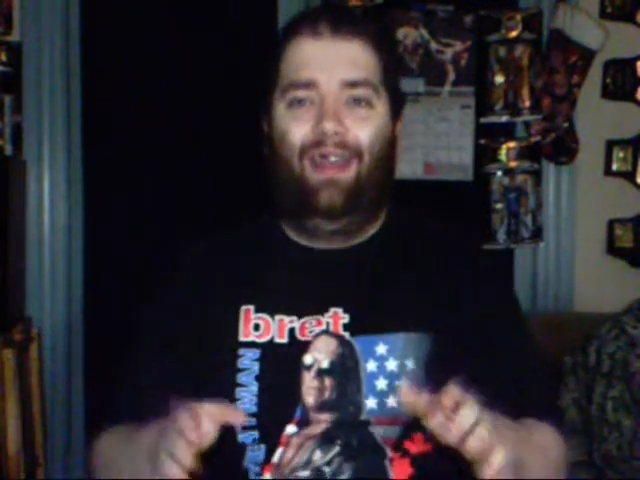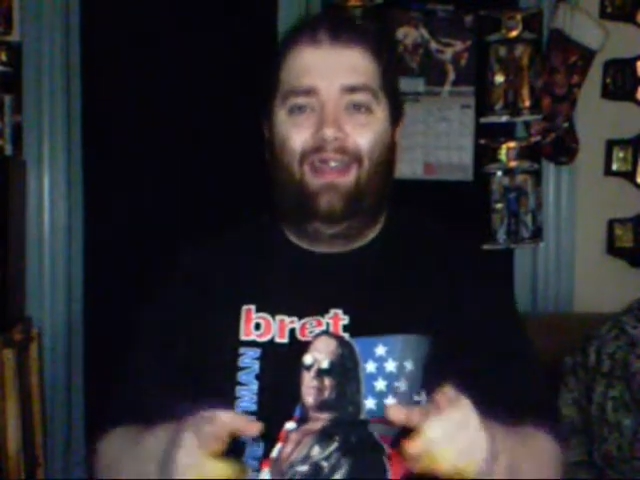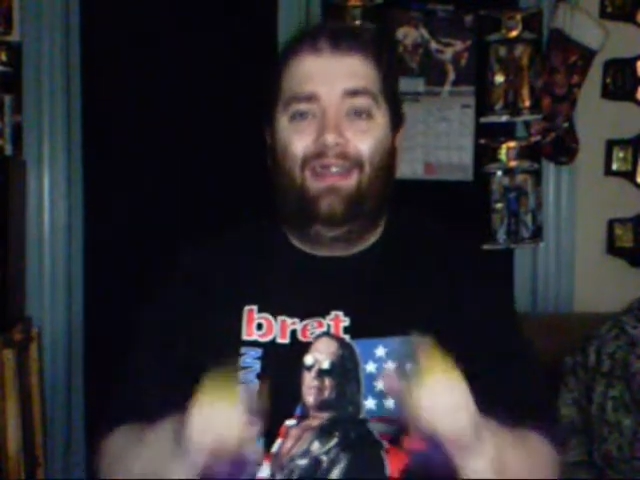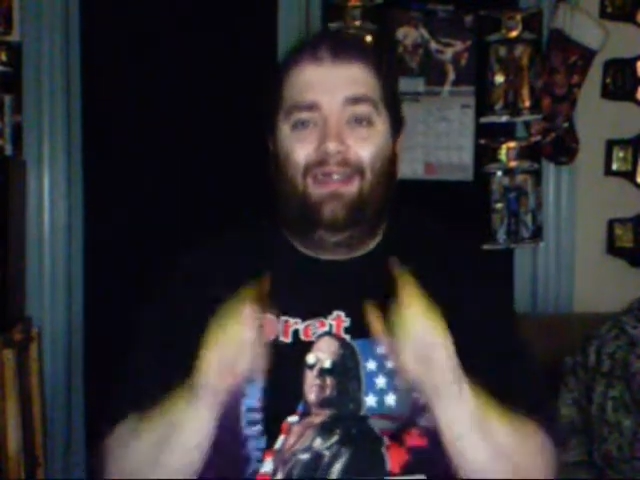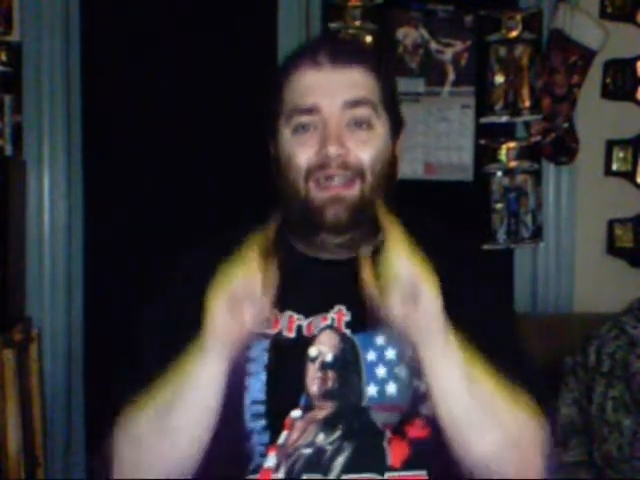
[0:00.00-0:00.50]

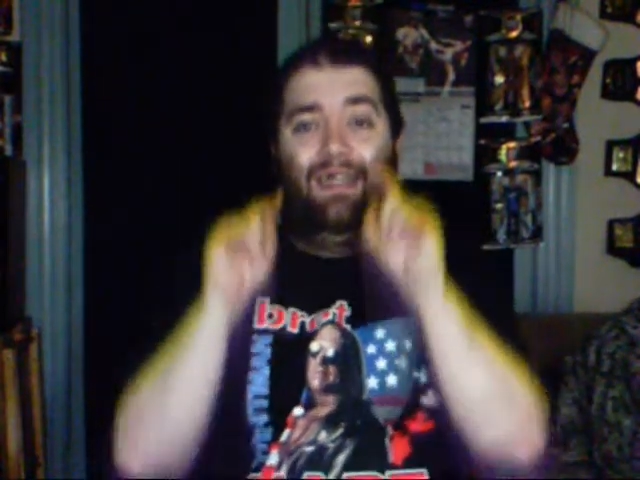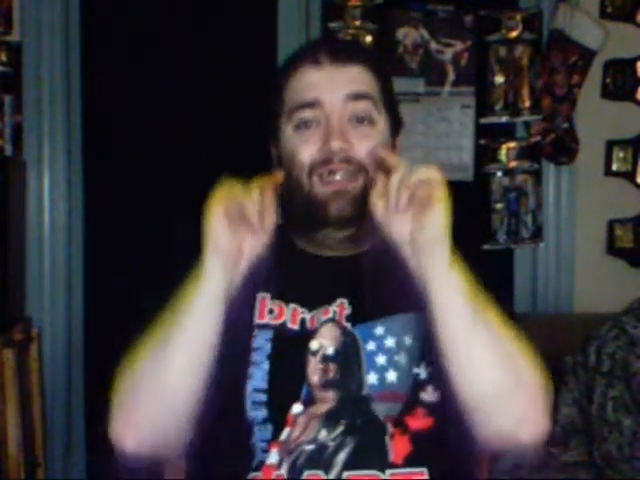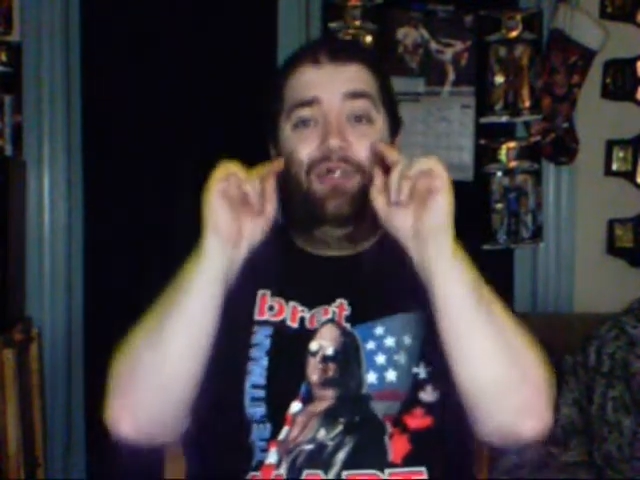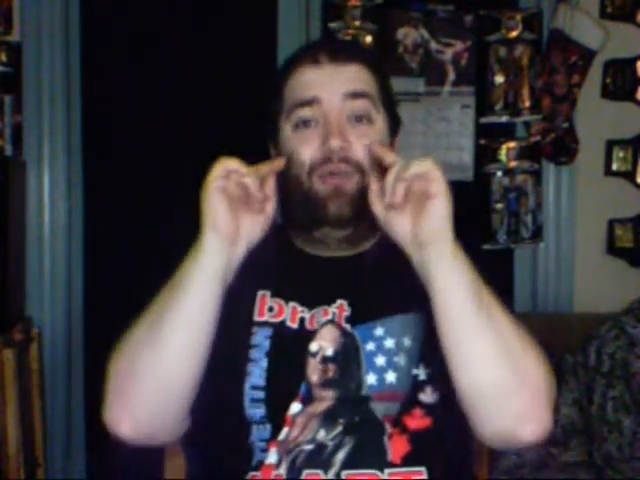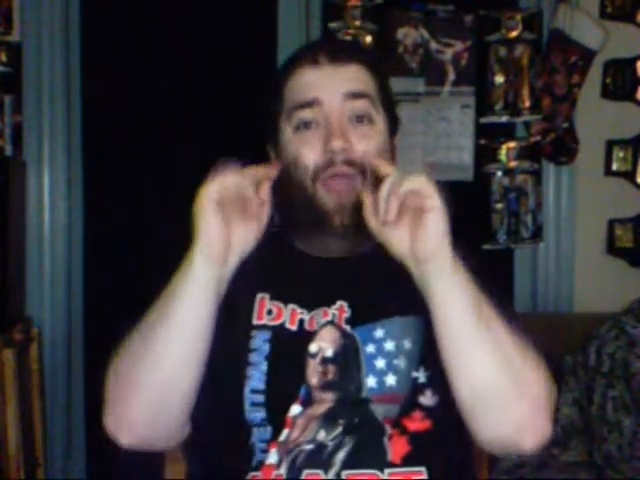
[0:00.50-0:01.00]
that.
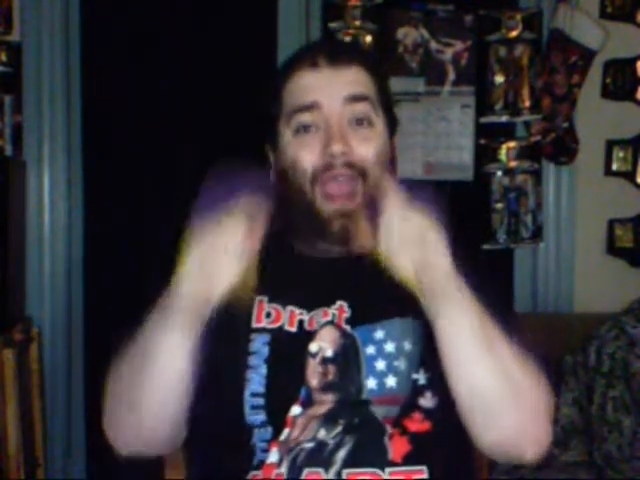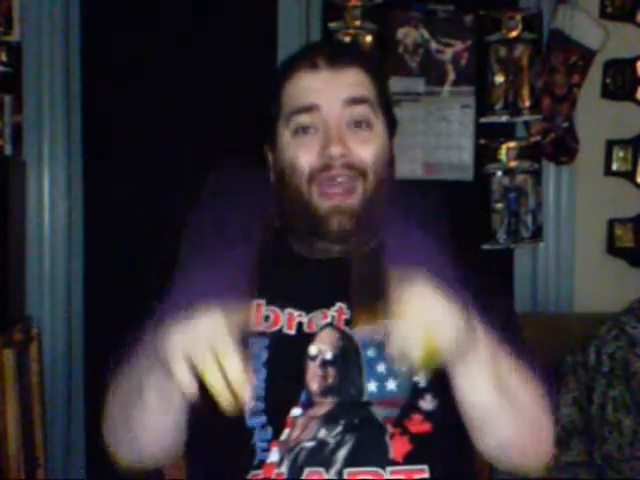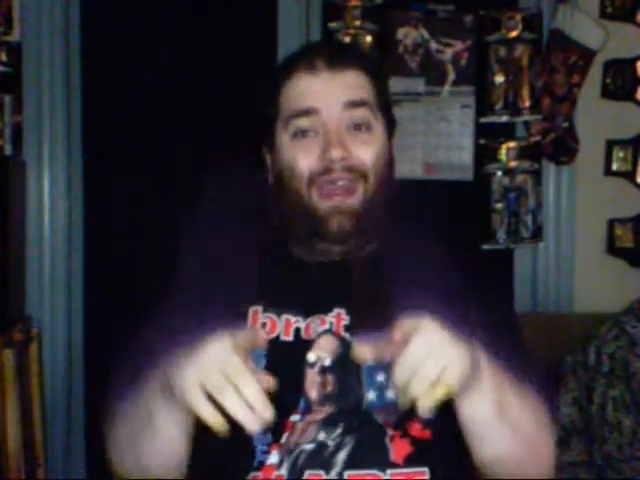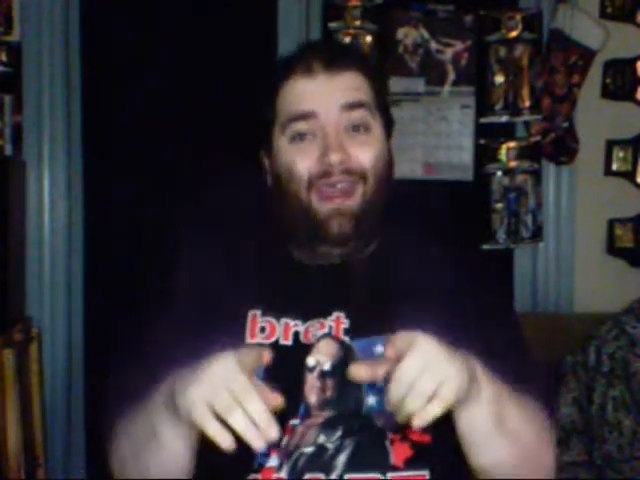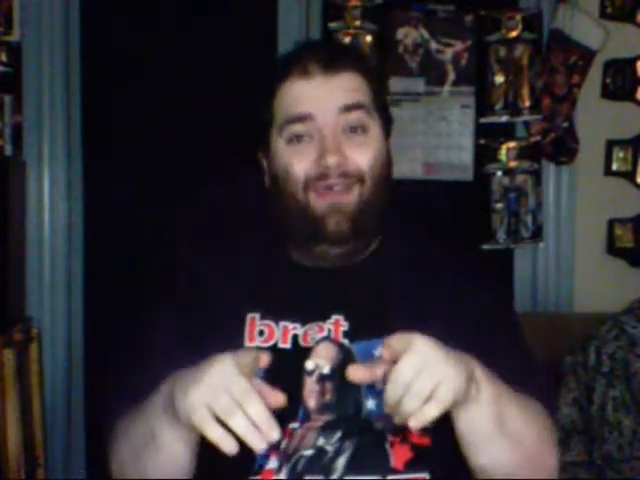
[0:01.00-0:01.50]
Didn't
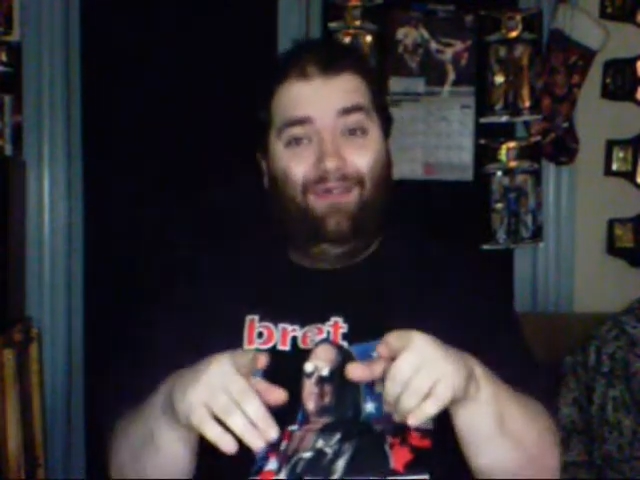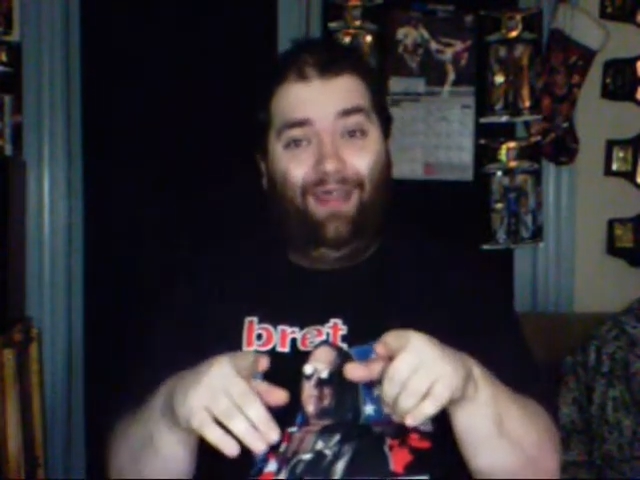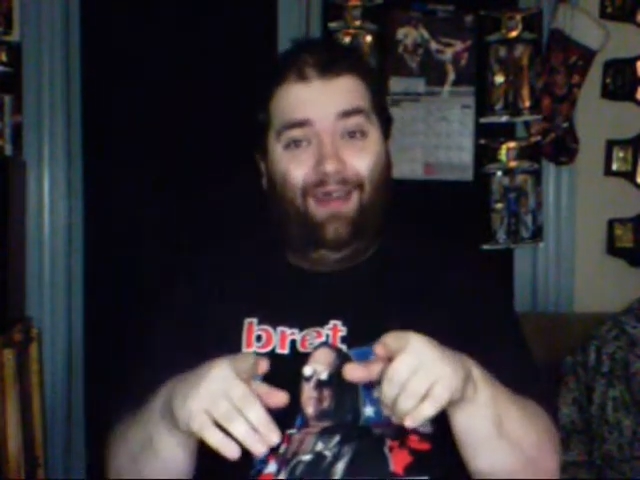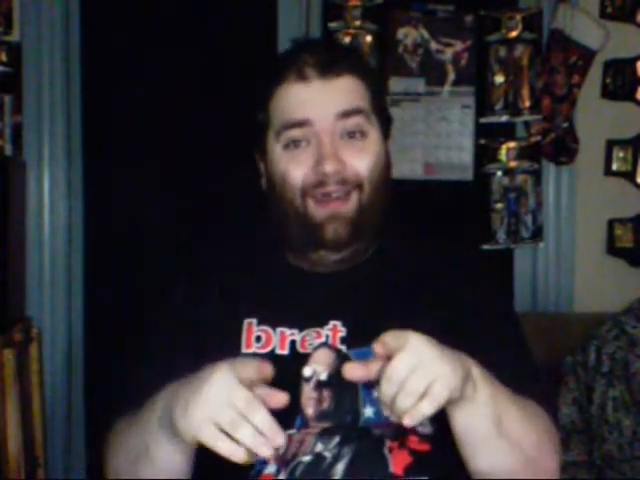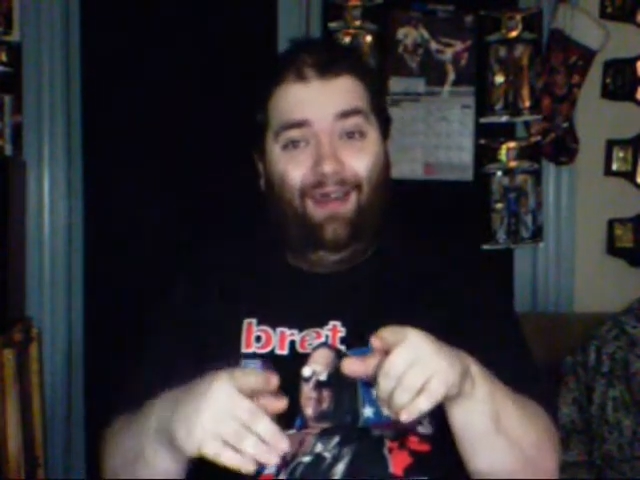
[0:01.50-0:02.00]
do
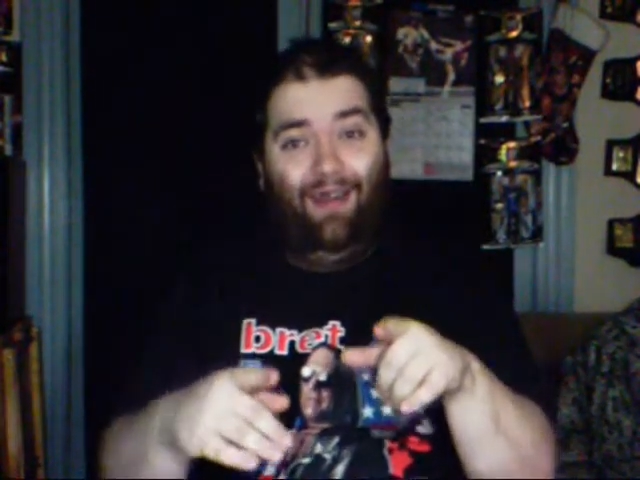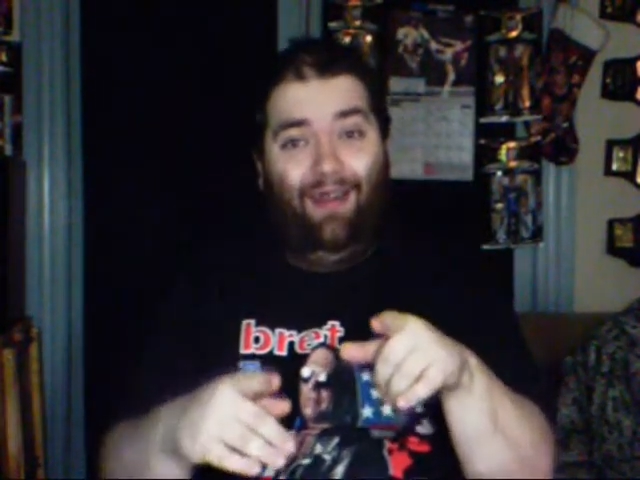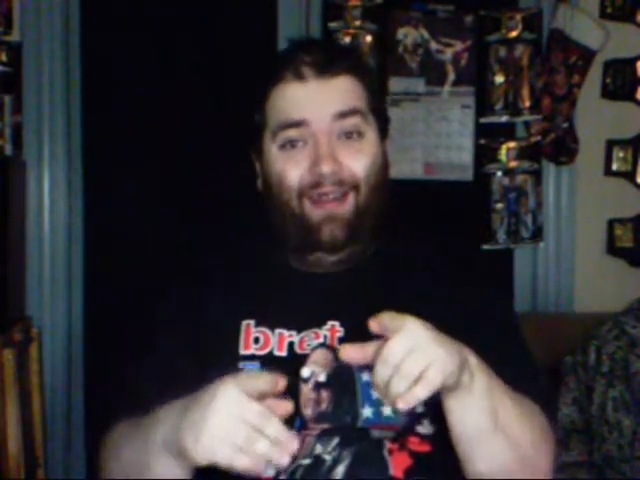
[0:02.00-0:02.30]
any of it.